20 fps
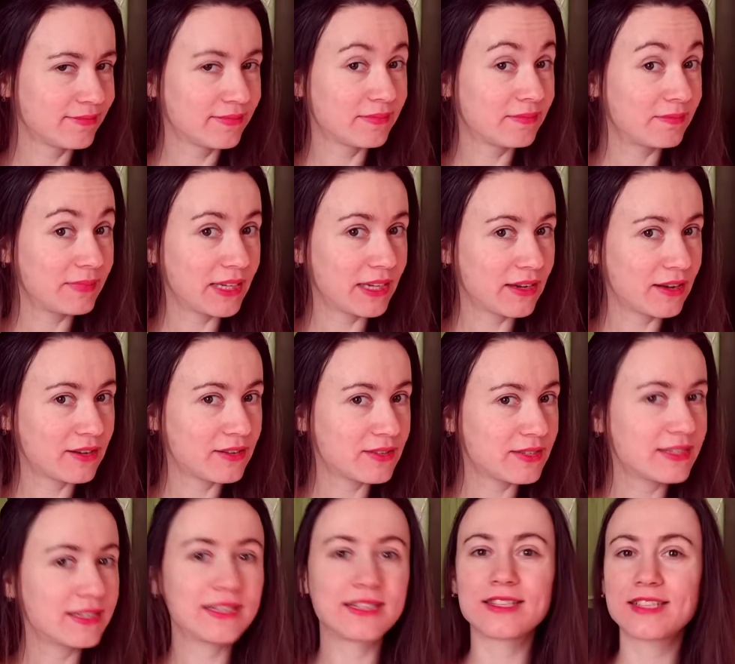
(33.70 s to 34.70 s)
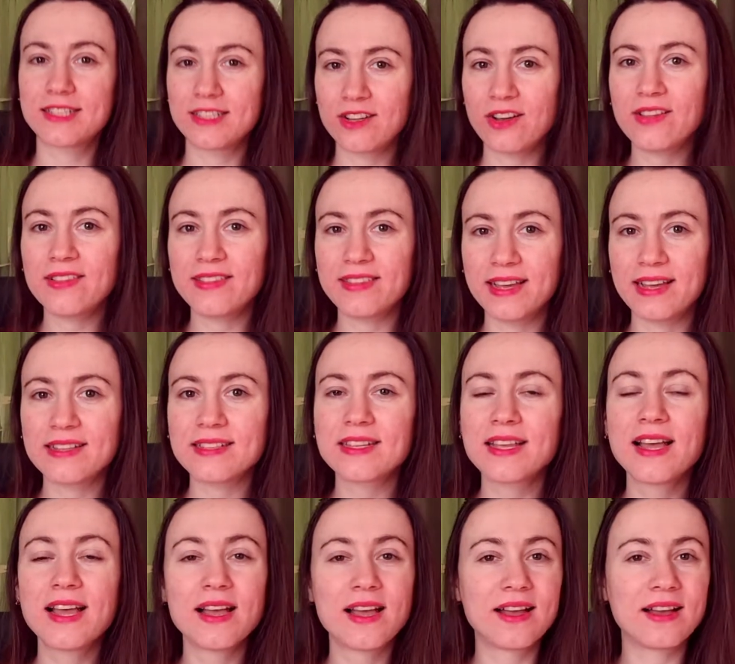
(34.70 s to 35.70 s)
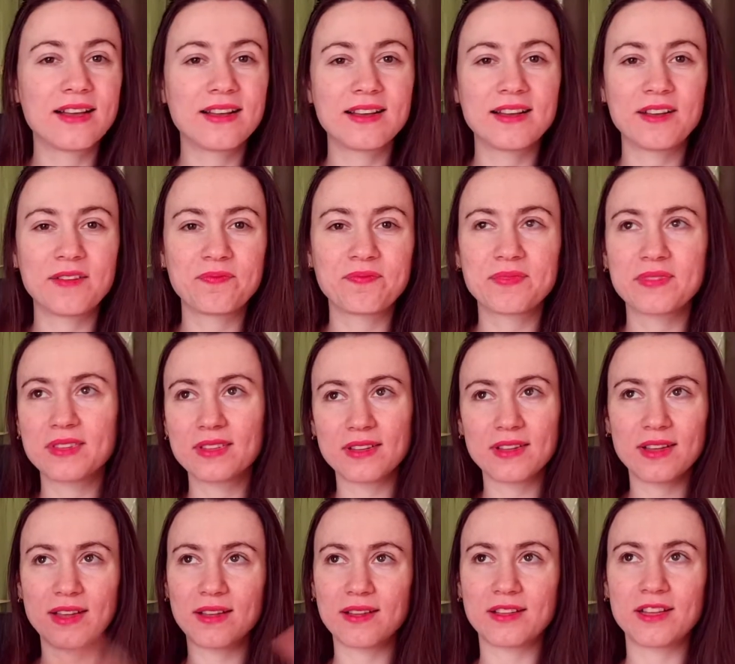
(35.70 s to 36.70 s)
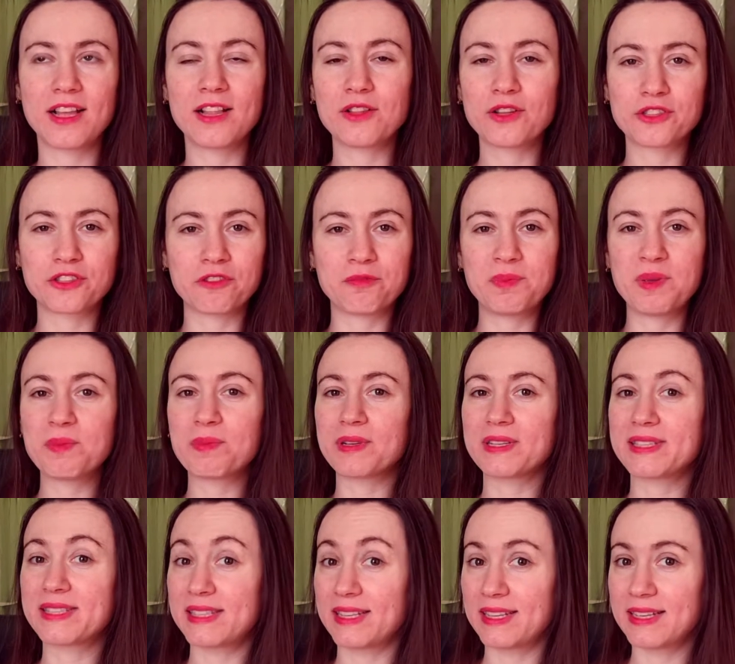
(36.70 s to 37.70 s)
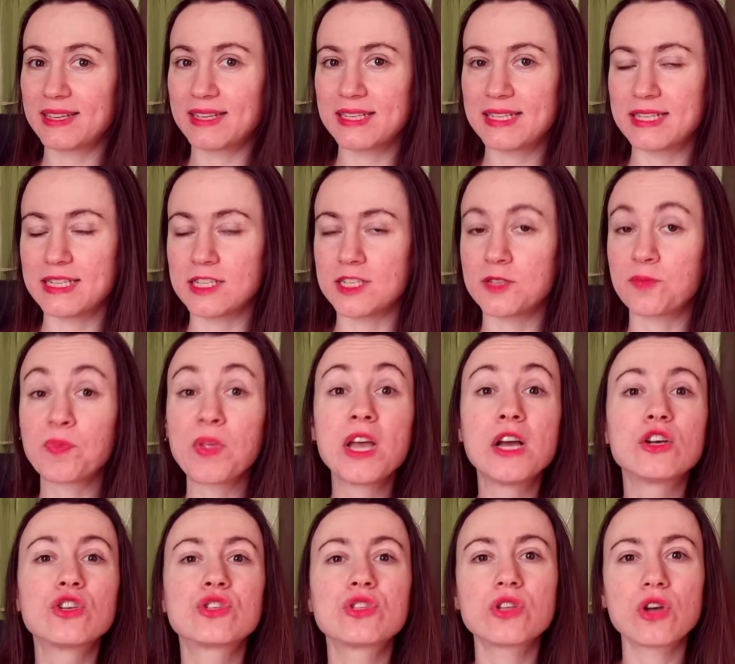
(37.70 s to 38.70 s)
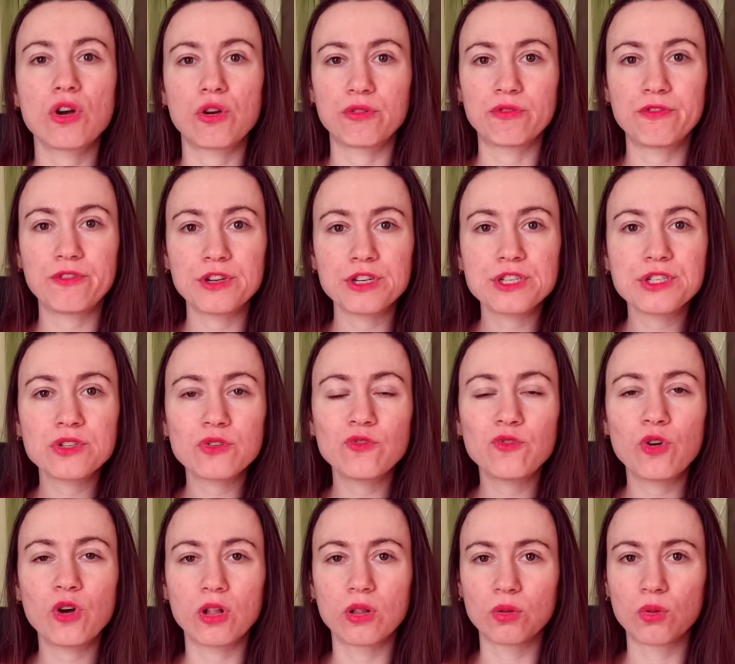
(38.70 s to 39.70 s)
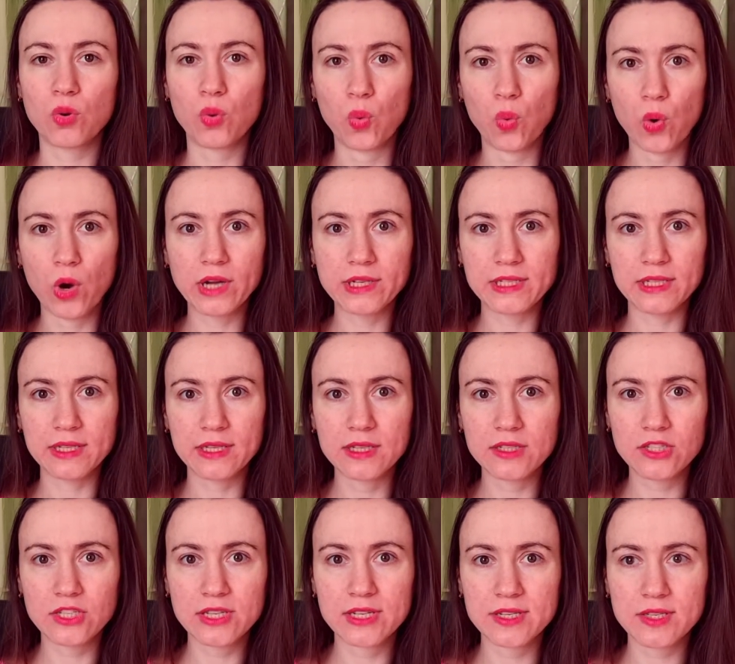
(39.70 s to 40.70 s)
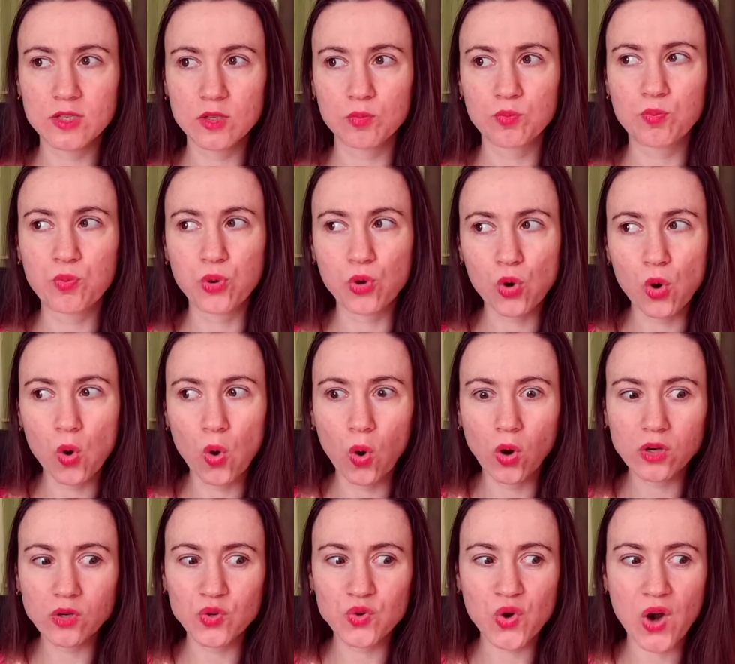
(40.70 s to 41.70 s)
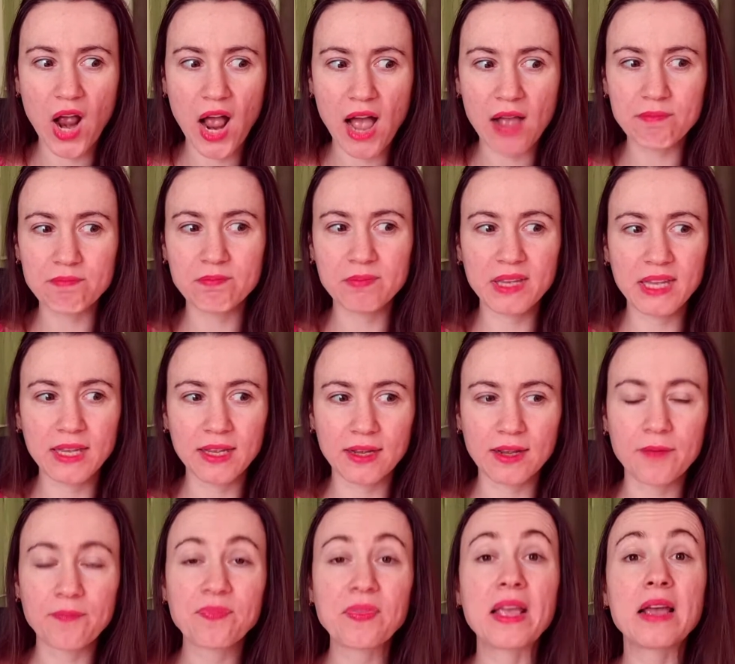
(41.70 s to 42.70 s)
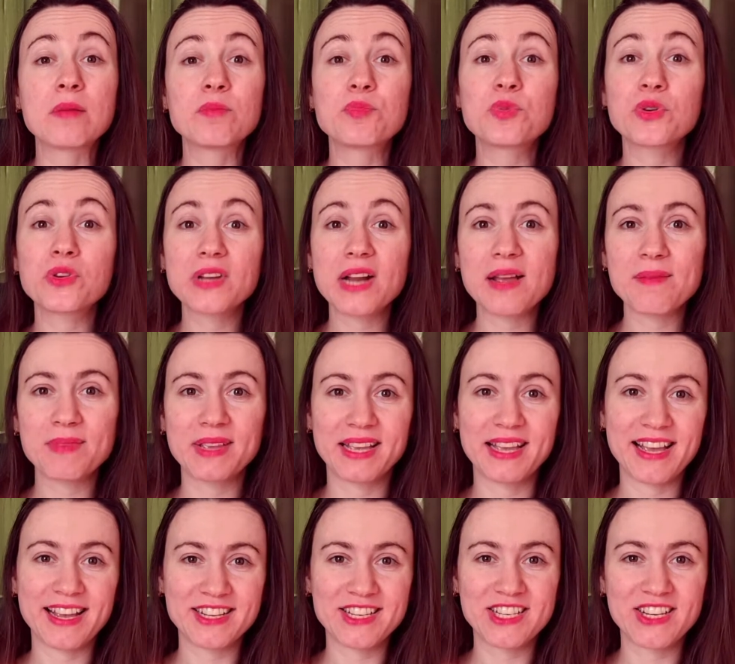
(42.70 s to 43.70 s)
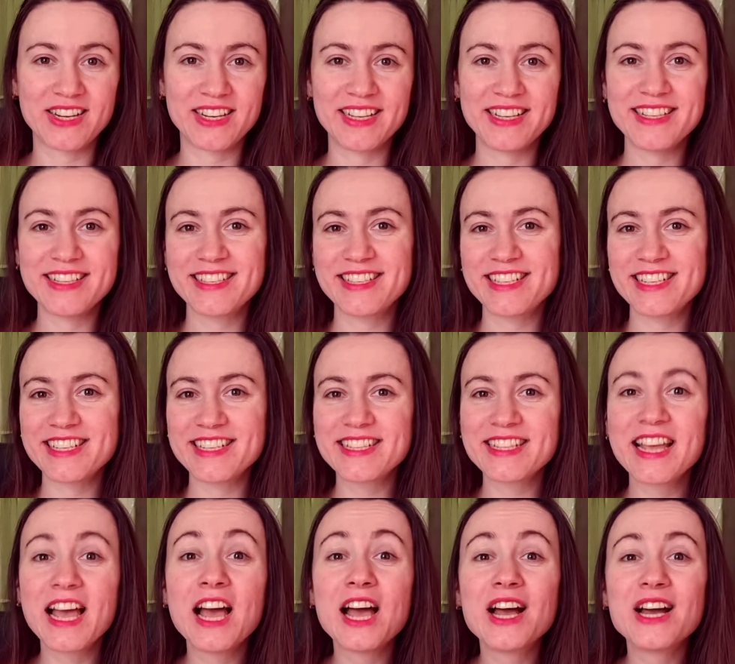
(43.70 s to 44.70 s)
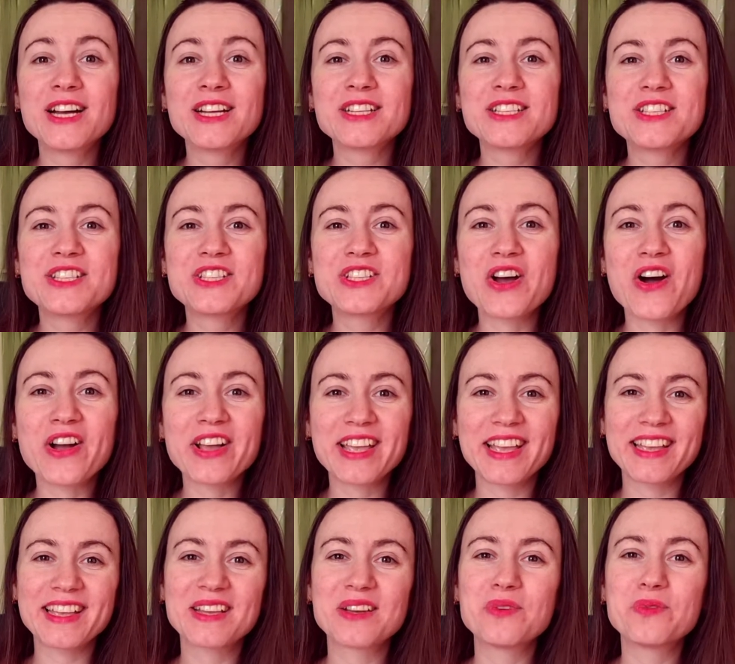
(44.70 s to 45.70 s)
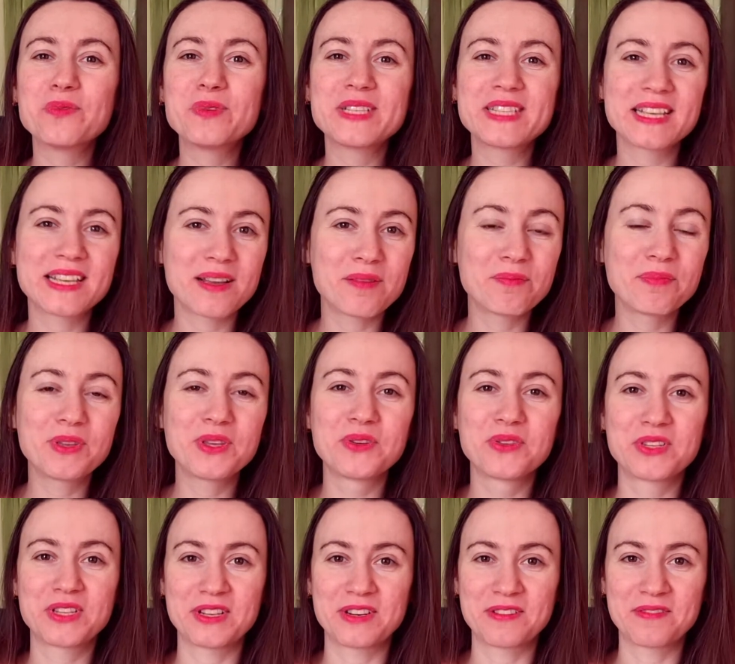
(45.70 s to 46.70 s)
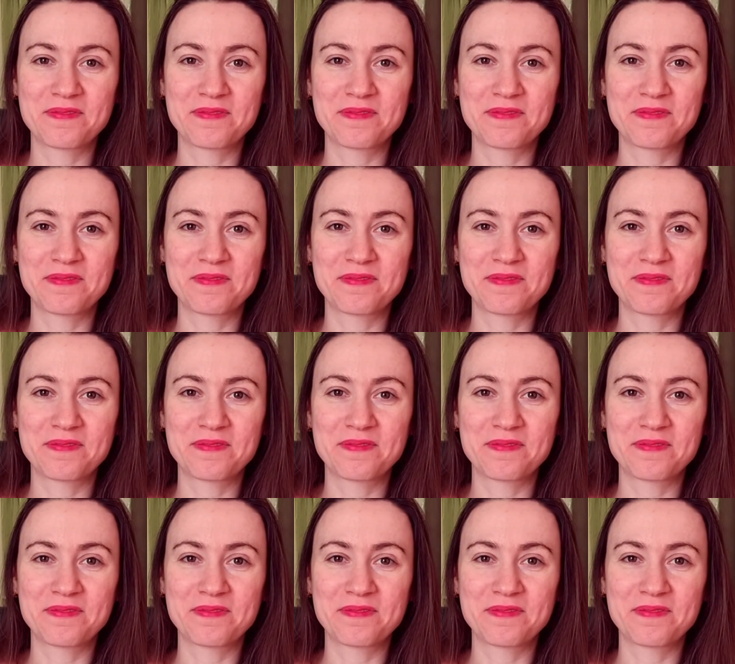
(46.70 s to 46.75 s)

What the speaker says: because it's not that a lot of people think it is. So first of all, what it is programming? Programming actually is just talking with a computer.